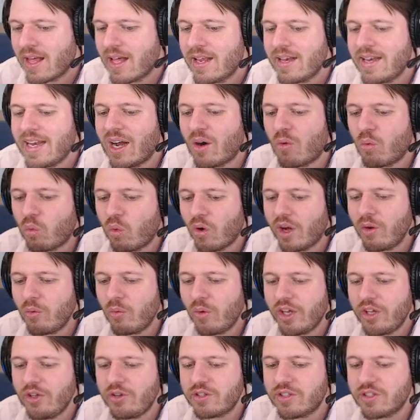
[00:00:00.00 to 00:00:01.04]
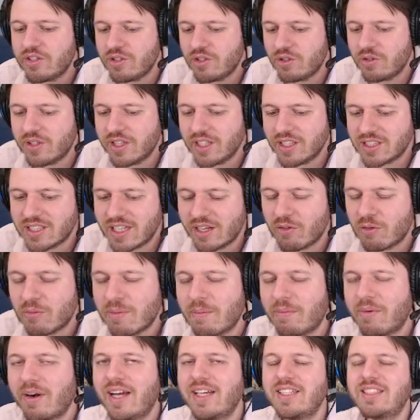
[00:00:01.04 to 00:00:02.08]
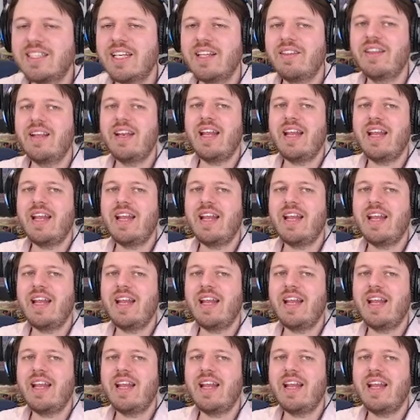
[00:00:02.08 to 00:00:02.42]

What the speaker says: Now, one way you can do this, and remember I said that